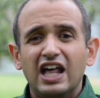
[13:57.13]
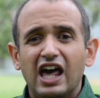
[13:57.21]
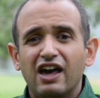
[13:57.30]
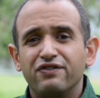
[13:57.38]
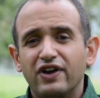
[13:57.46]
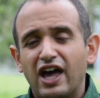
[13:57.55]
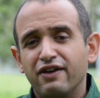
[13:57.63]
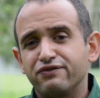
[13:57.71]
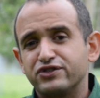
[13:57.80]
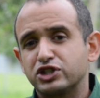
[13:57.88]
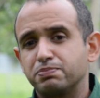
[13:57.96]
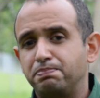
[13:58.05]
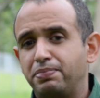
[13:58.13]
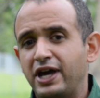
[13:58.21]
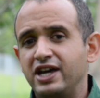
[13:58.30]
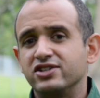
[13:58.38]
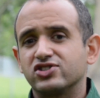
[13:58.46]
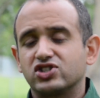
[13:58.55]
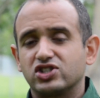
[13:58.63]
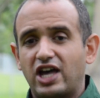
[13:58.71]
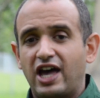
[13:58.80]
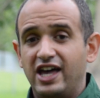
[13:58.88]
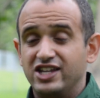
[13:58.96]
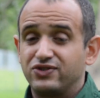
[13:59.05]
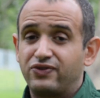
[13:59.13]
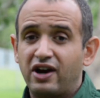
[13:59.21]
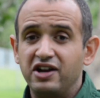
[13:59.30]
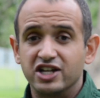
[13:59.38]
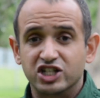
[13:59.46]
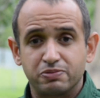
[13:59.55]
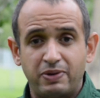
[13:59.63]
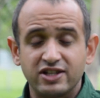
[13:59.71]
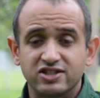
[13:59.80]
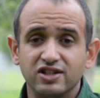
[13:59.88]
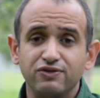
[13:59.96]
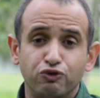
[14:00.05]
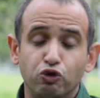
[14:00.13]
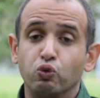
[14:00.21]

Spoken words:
If space is very expensive,